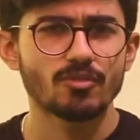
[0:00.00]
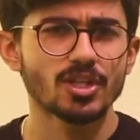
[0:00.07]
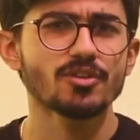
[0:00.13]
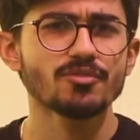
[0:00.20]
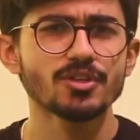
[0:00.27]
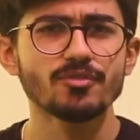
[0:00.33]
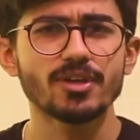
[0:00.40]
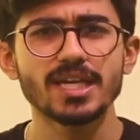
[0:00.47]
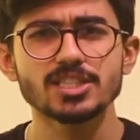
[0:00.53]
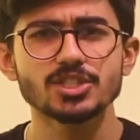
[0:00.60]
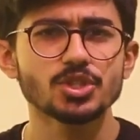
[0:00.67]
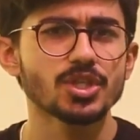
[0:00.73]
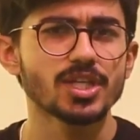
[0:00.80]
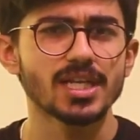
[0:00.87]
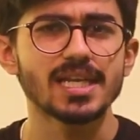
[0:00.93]
One of the ways
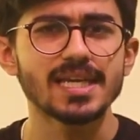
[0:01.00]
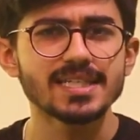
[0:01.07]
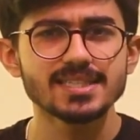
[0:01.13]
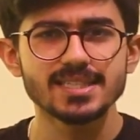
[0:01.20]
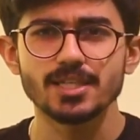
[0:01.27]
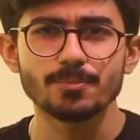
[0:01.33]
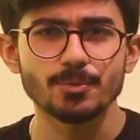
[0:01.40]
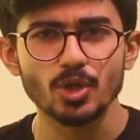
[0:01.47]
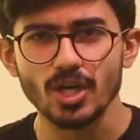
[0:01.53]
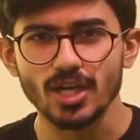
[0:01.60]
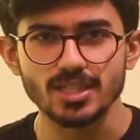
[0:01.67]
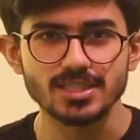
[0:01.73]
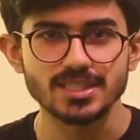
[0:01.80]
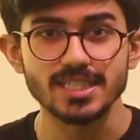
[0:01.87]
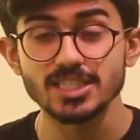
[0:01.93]
to release
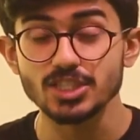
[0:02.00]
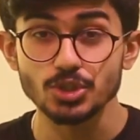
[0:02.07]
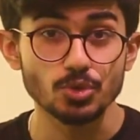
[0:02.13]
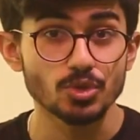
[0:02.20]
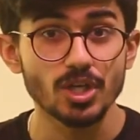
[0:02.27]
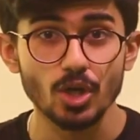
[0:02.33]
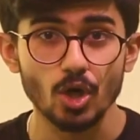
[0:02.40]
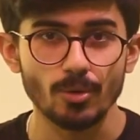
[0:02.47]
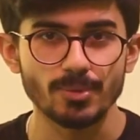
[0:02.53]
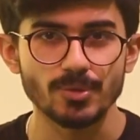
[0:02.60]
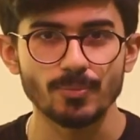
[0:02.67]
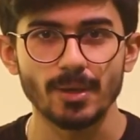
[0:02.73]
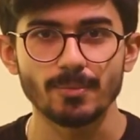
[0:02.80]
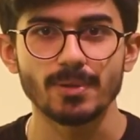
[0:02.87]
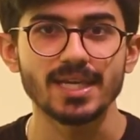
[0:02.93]
cryptocurrencies to the common
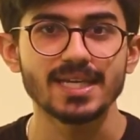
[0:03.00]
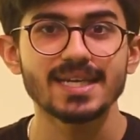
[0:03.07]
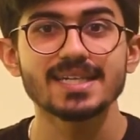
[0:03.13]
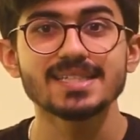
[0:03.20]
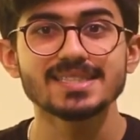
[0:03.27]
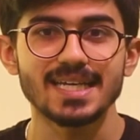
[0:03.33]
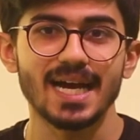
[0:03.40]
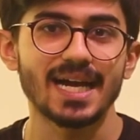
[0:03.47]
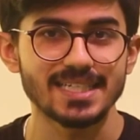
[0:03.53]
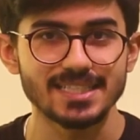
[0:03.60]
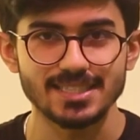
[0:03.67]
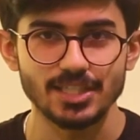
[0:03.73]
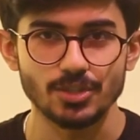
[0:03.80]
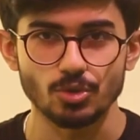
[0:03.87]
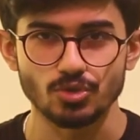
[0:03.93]
public is
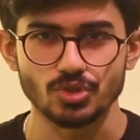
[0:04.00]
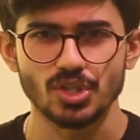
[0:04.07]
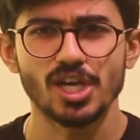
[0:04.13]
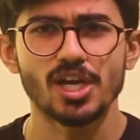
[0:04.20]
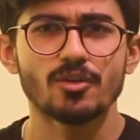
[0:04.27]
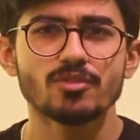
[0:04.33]
ICOs,